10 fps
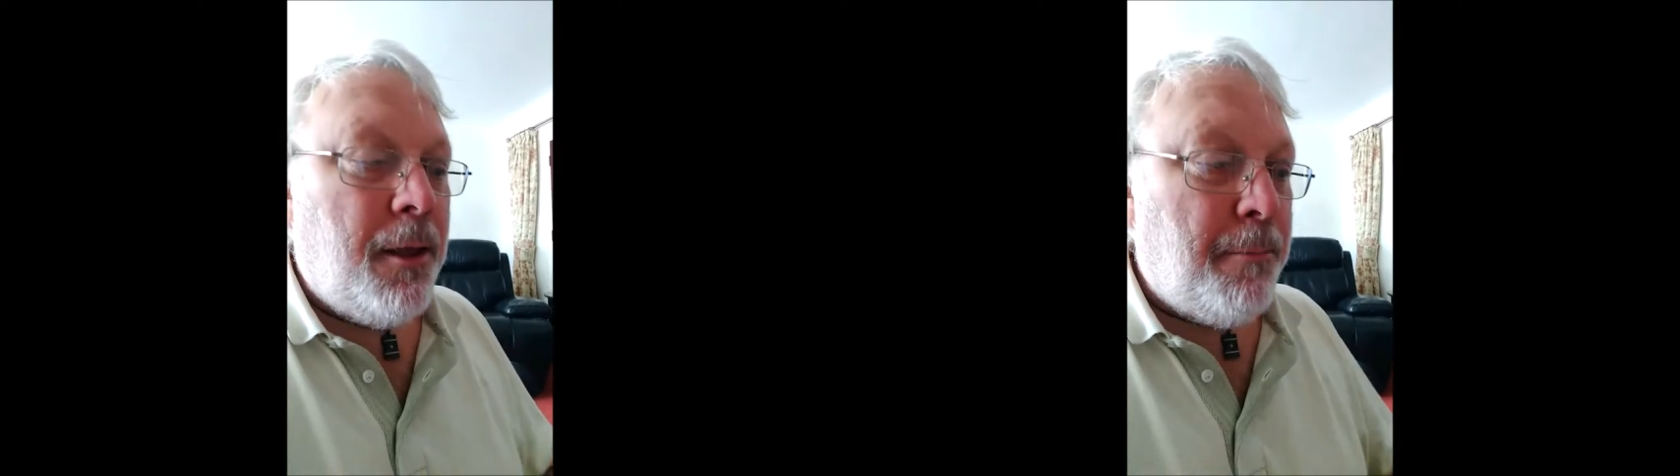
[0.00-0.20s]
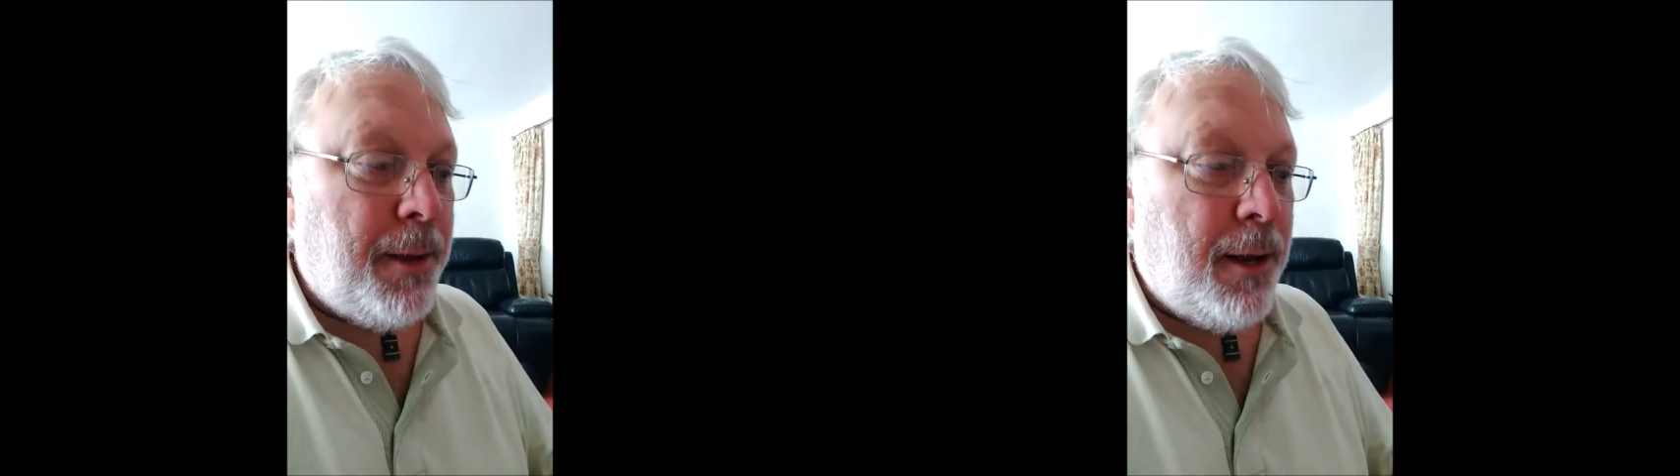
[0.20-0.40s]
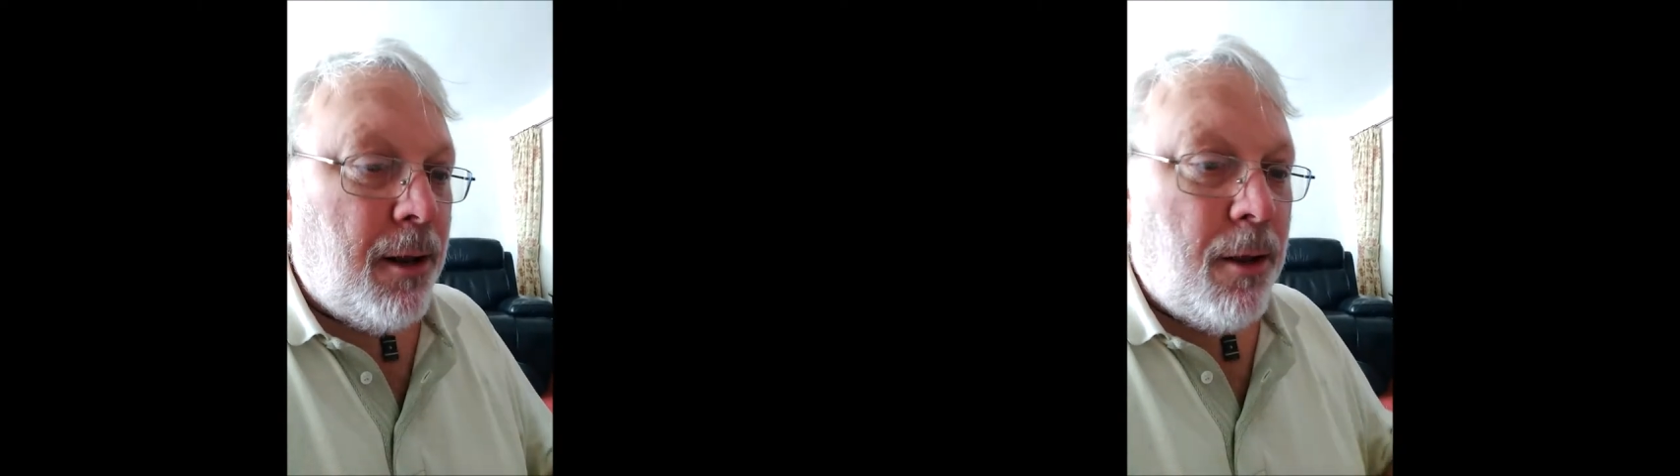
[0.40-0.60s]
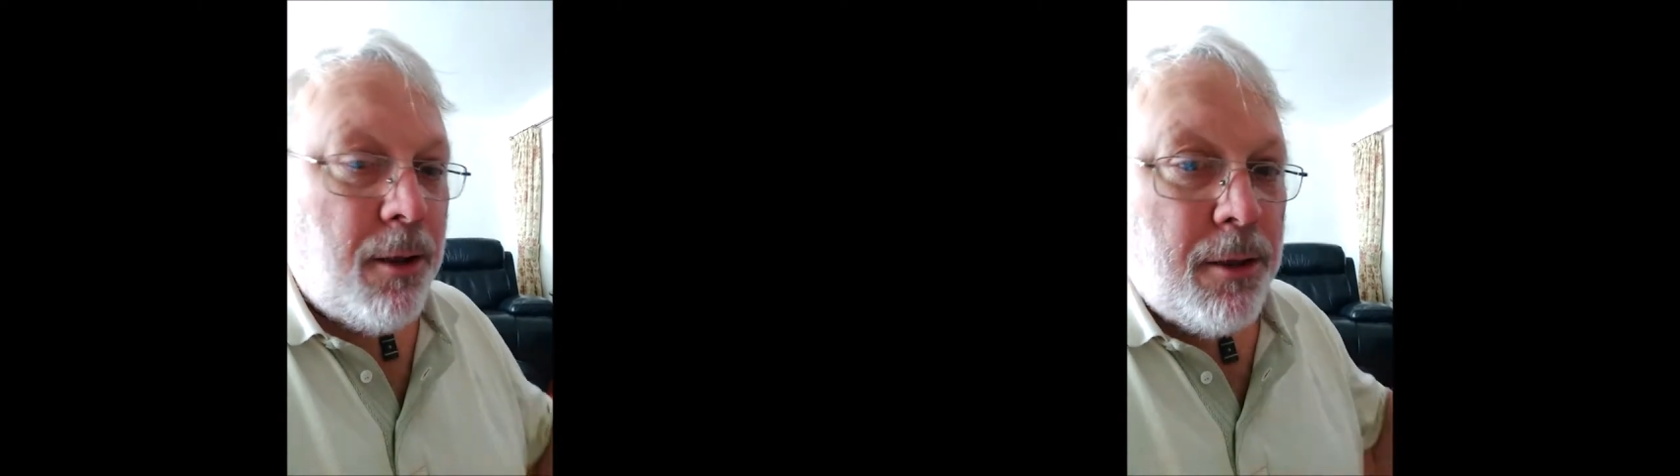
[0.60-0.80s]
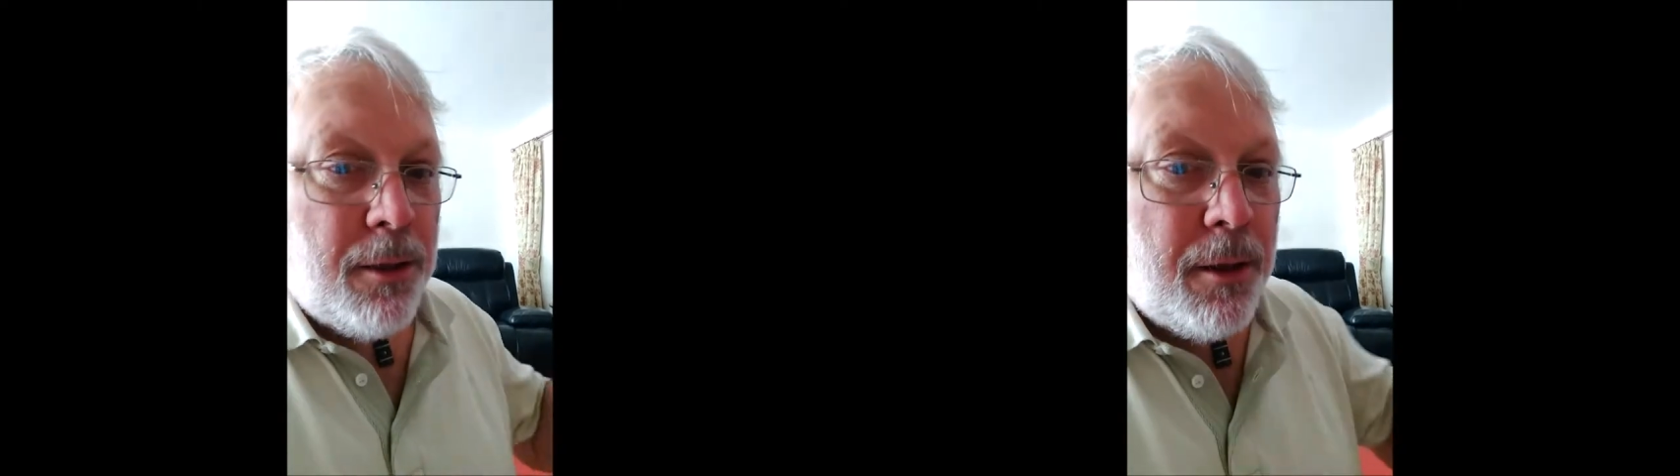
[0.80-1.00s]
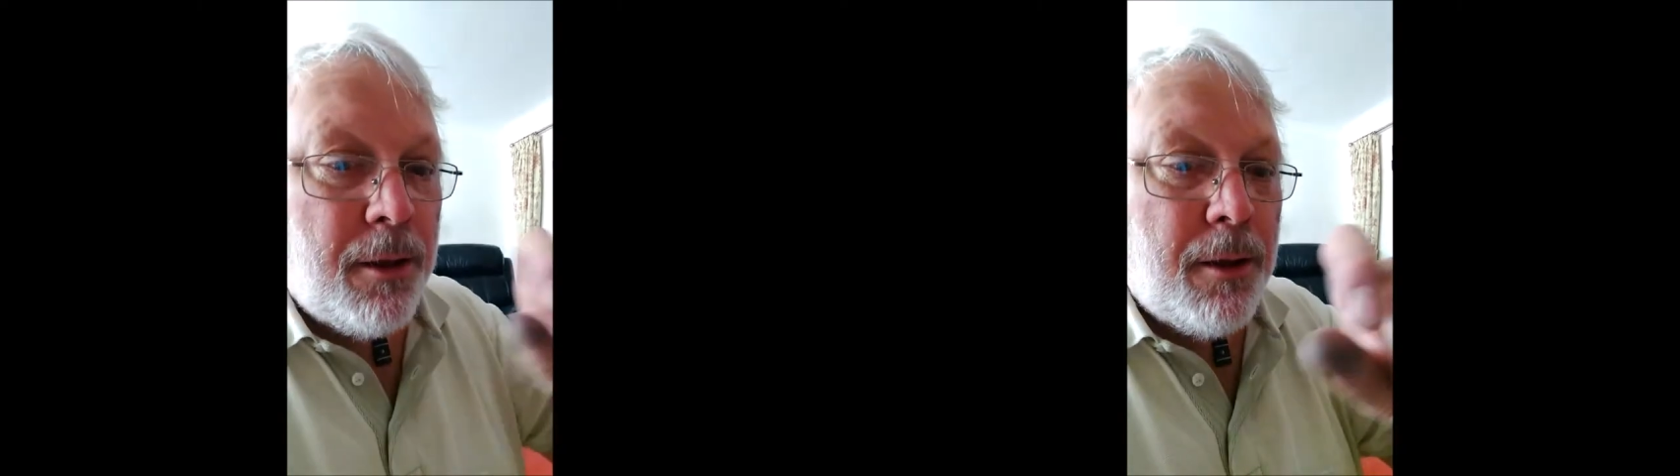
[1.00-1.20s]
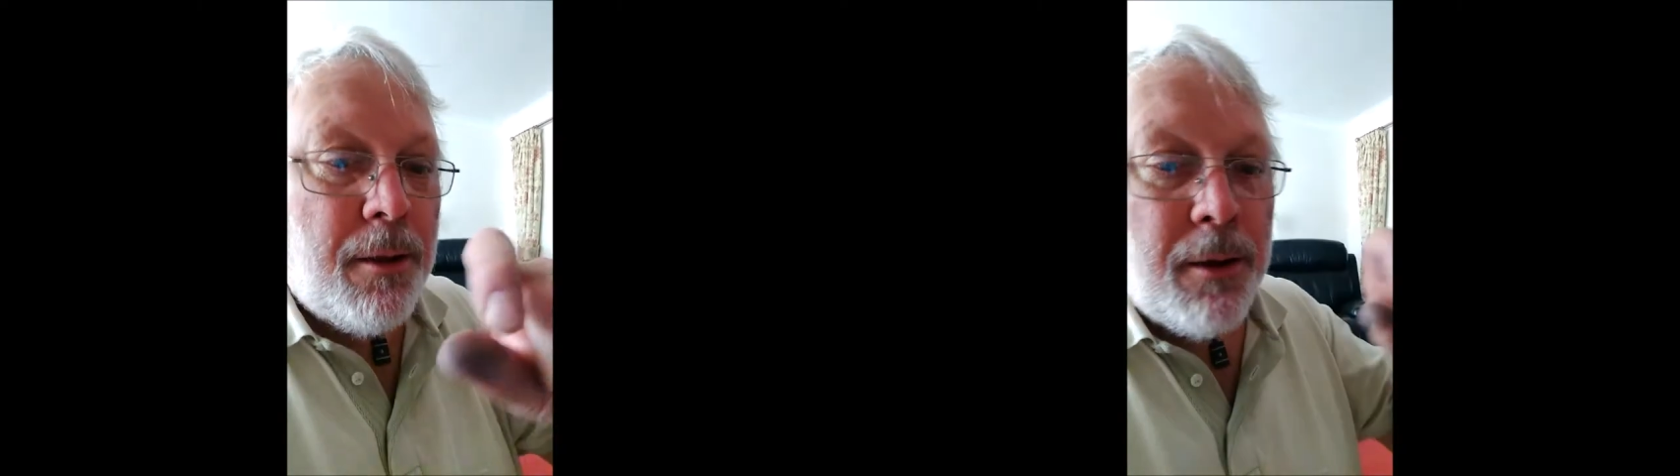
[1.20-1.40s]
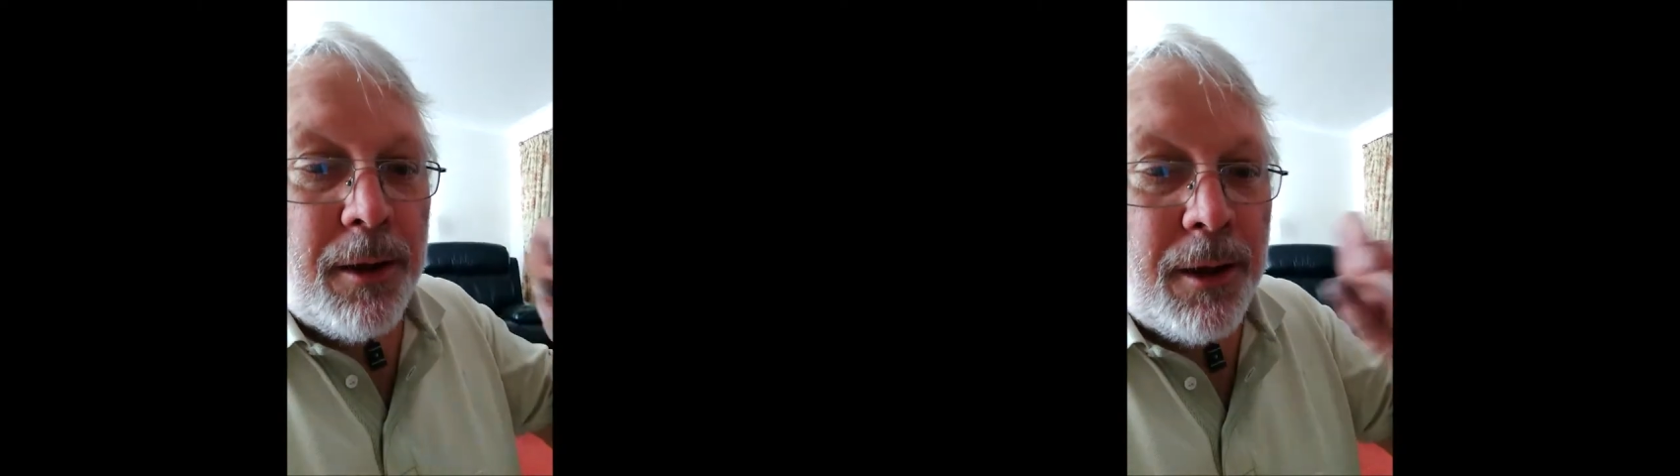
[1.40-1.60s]
big cloth,
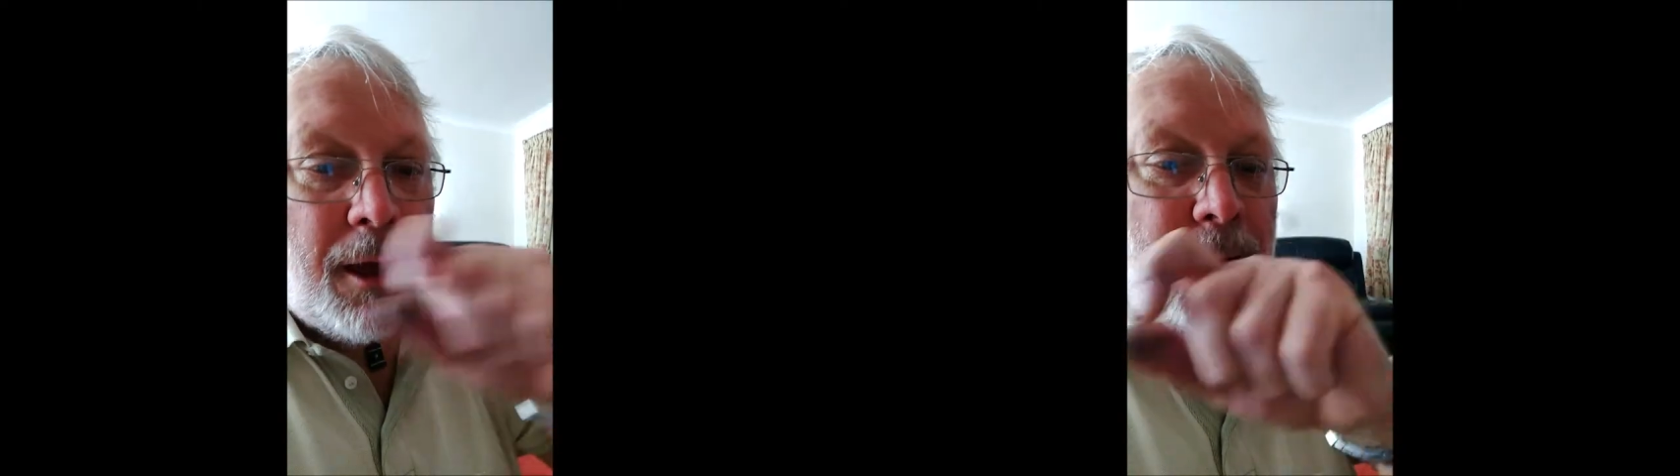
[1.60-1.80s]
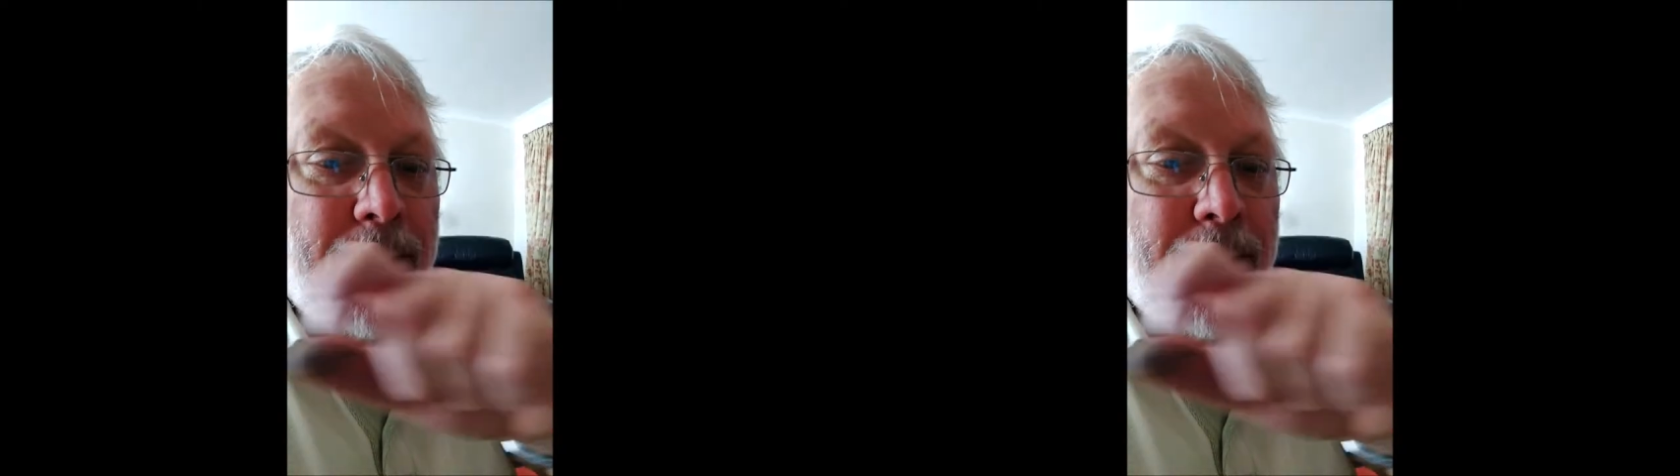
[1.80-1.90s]
go